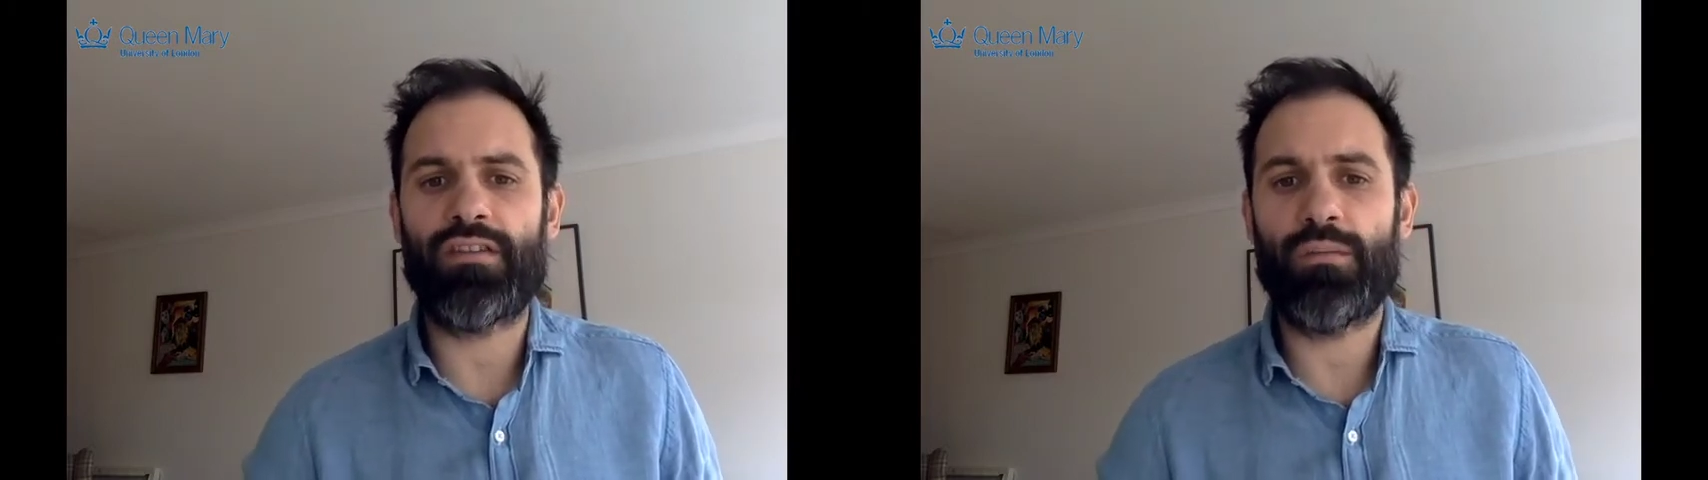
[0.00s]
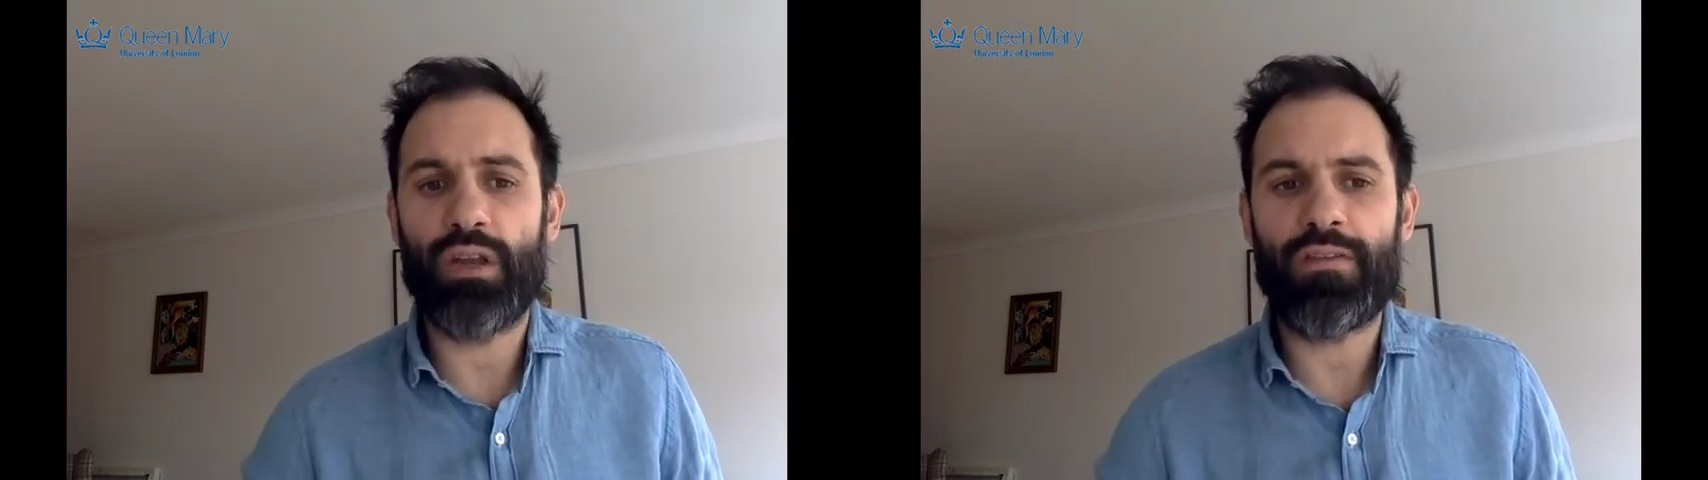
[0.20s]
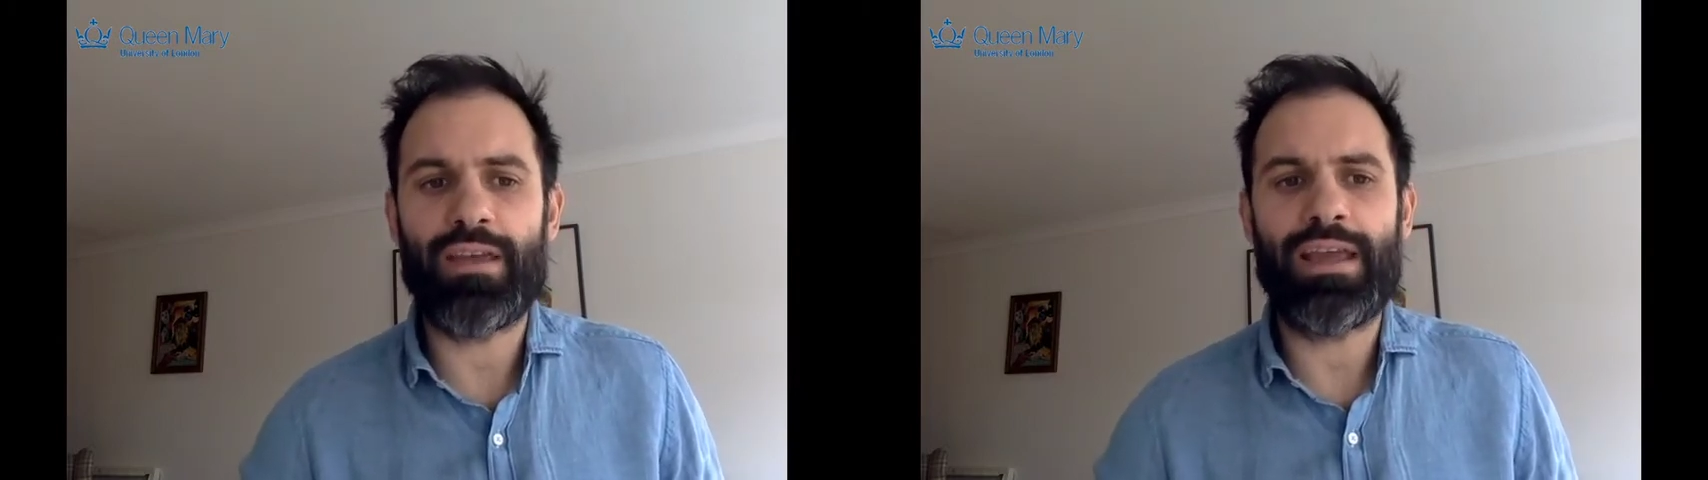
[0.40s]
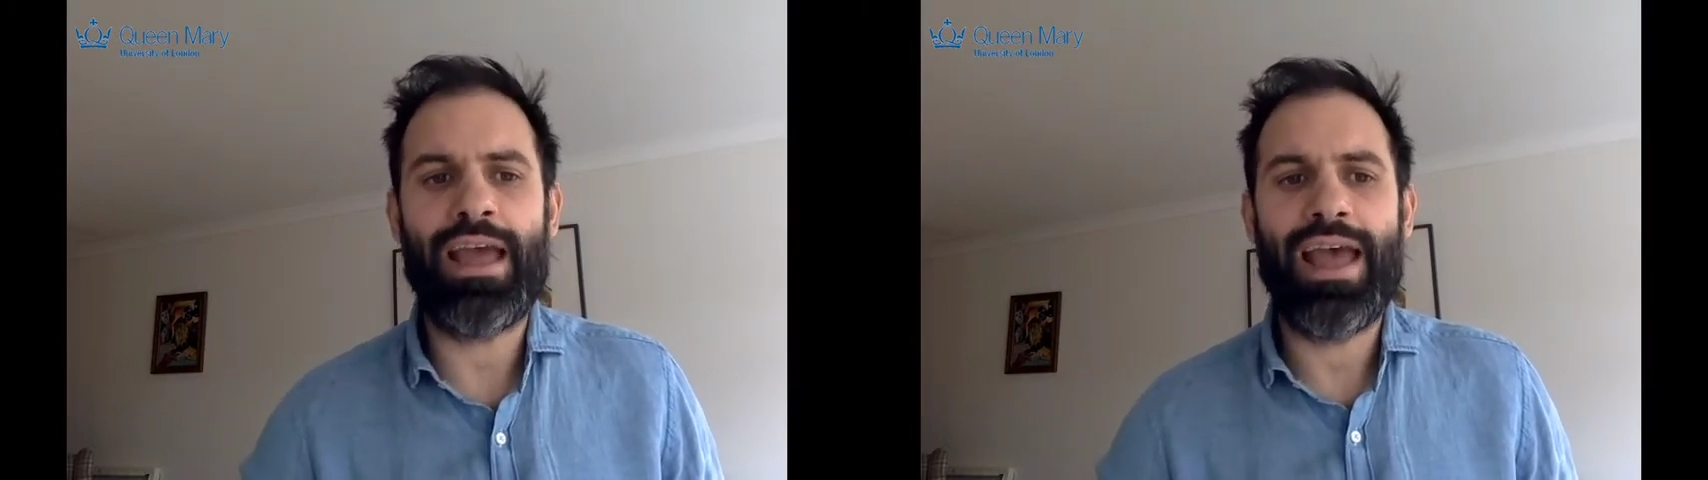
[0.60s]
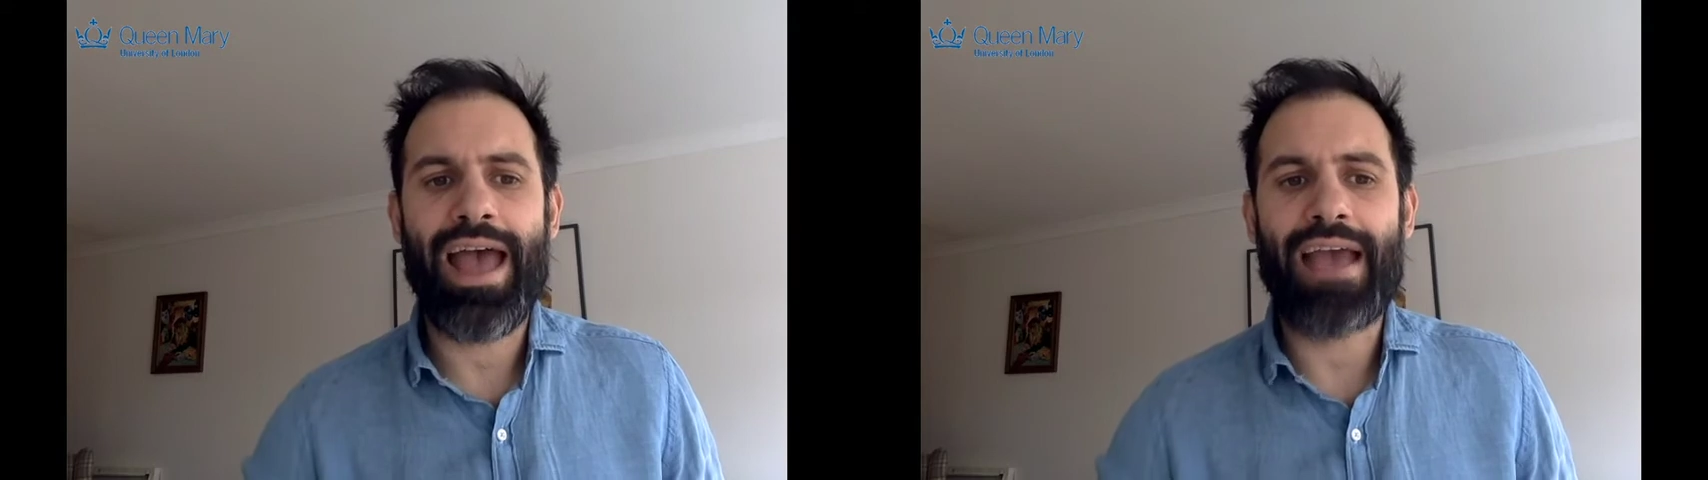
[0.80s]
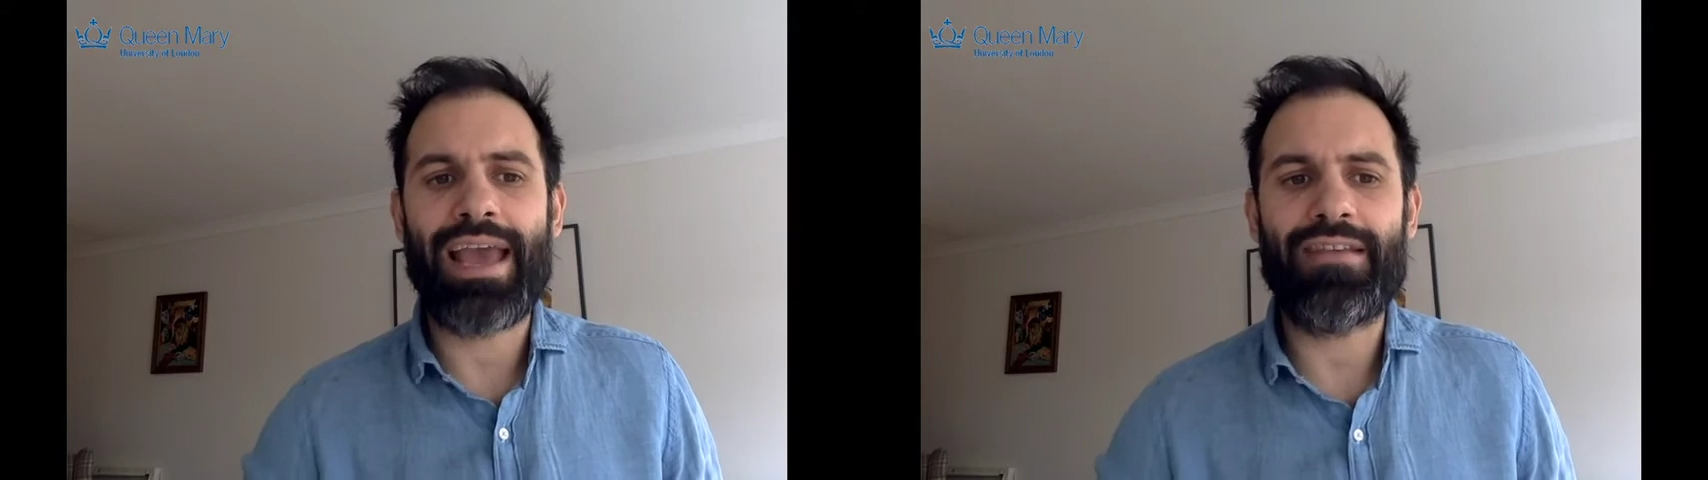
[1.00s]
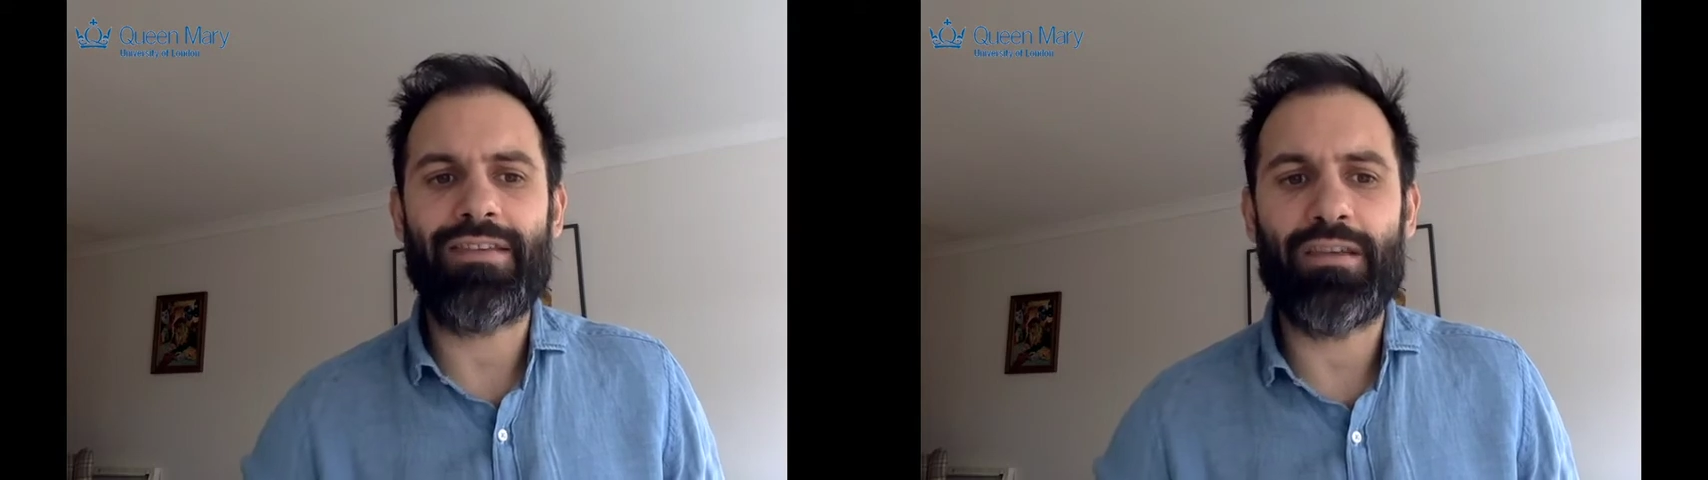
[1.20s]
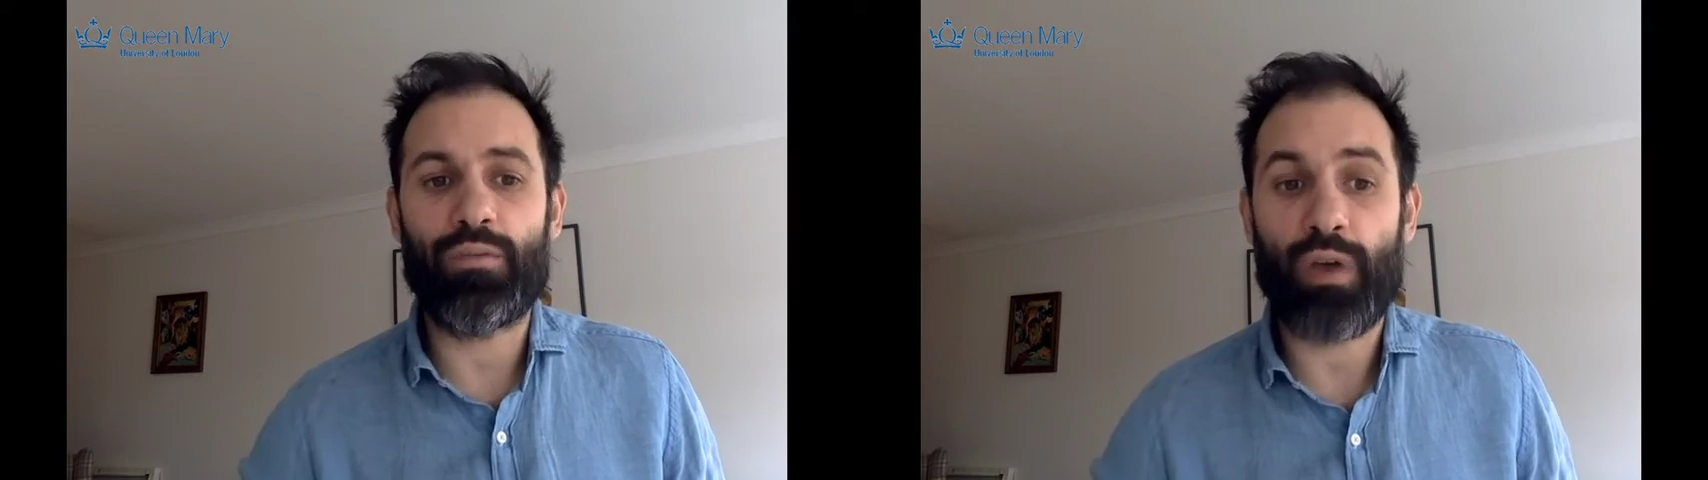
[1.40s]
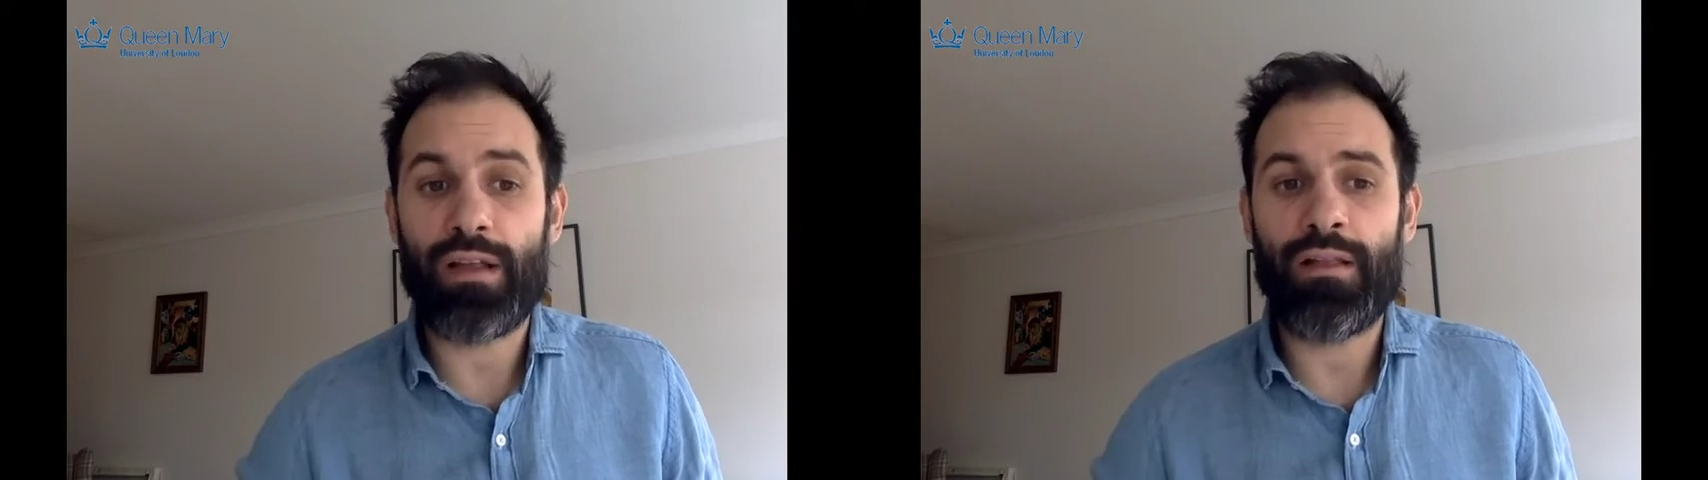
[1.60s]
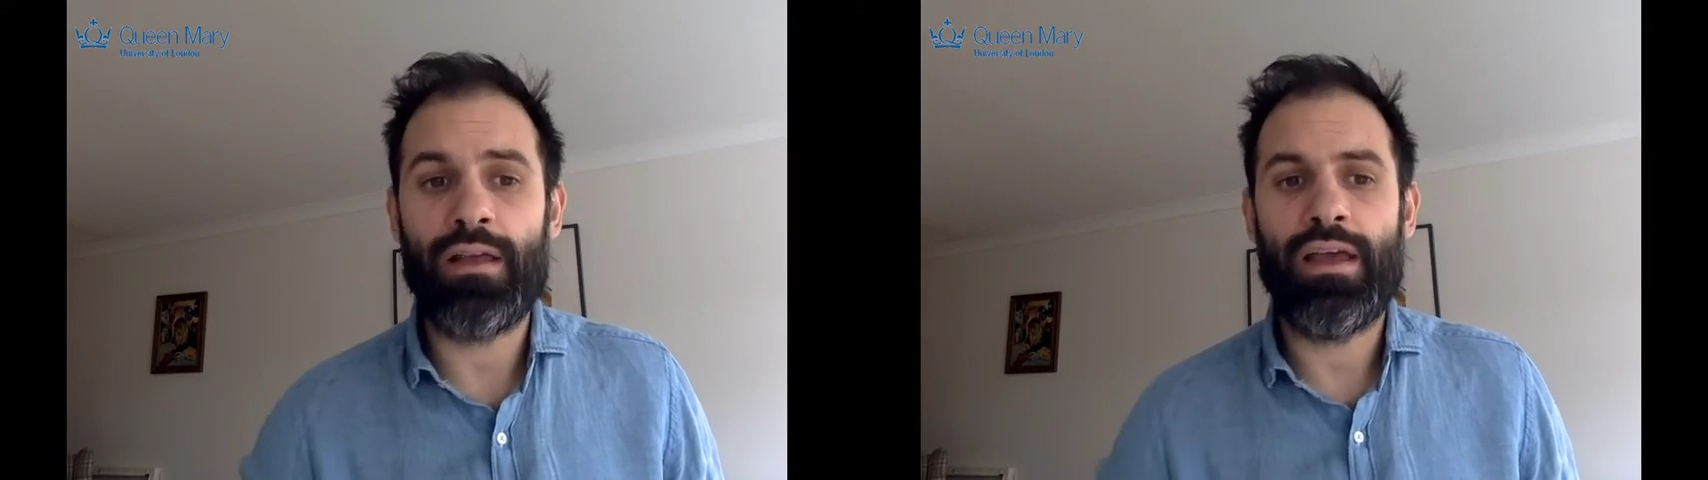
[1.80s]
community against his will